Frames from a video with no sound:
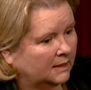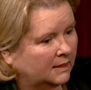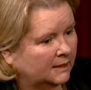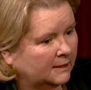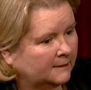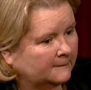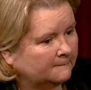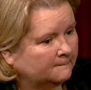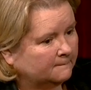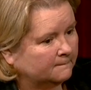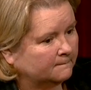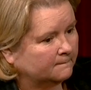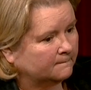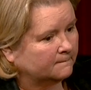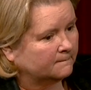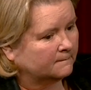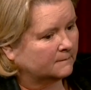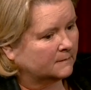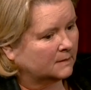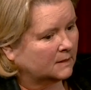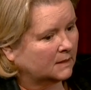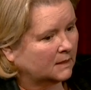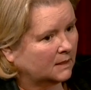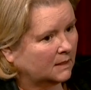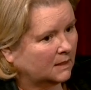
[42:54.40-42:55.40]
Um,
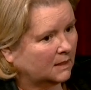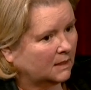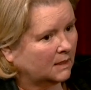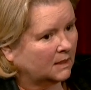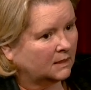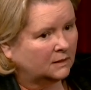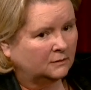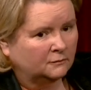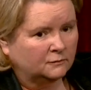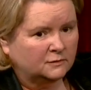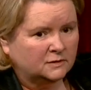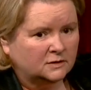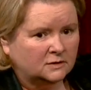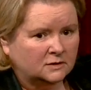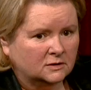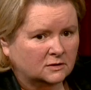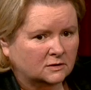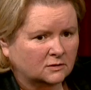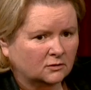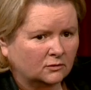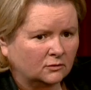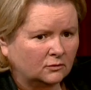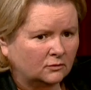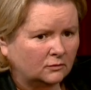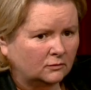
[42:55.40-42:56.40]
and it was
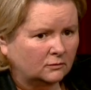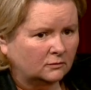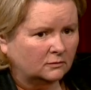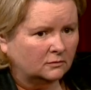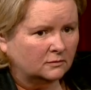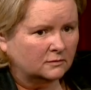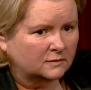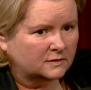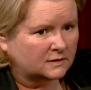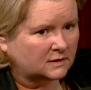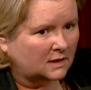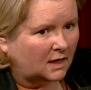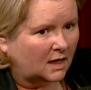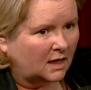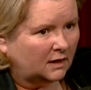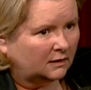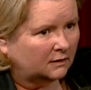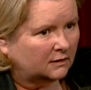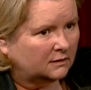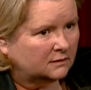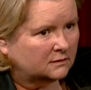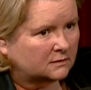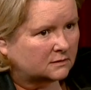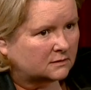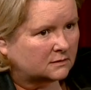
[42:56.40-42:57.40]
just all
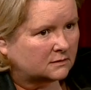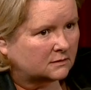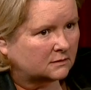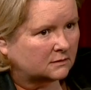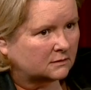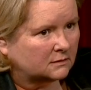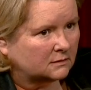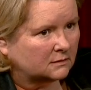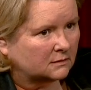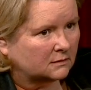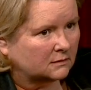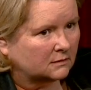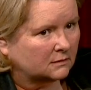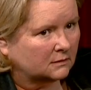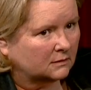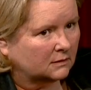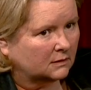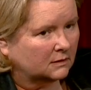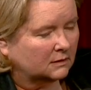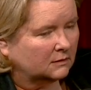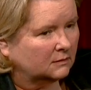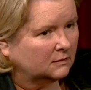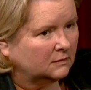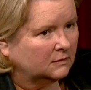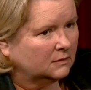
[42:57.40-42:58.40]
silent
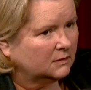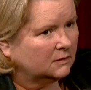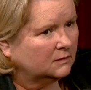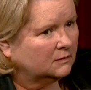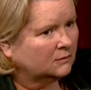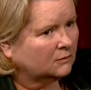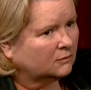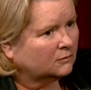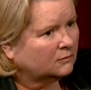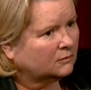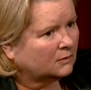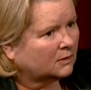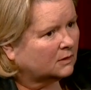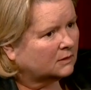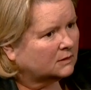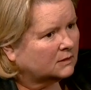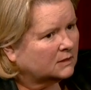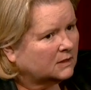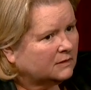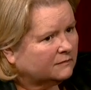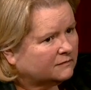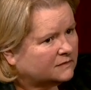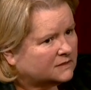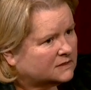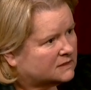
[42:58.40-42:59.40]
you know, I'd
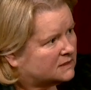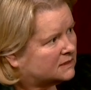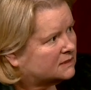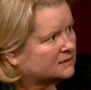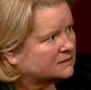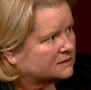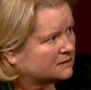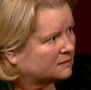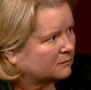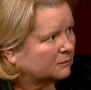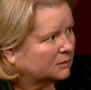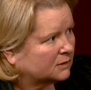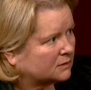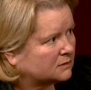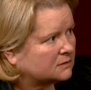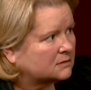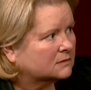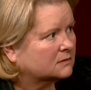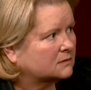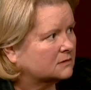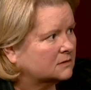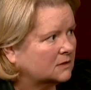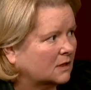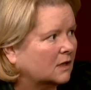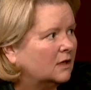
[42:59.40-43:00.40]
never seen someone
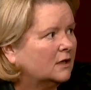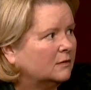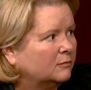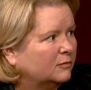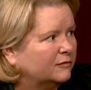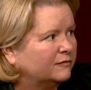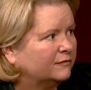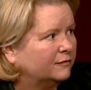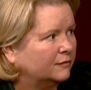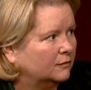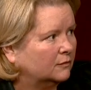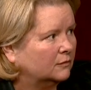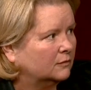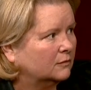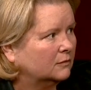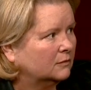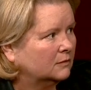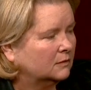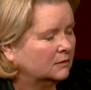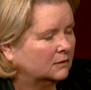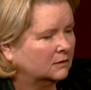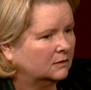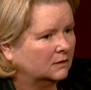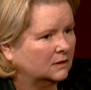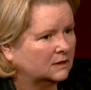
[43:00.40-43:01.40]
die before,
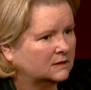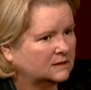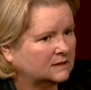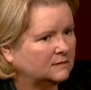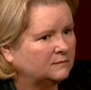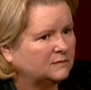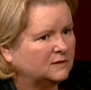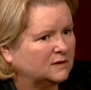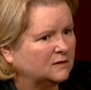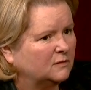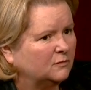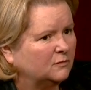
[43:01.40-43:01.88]
except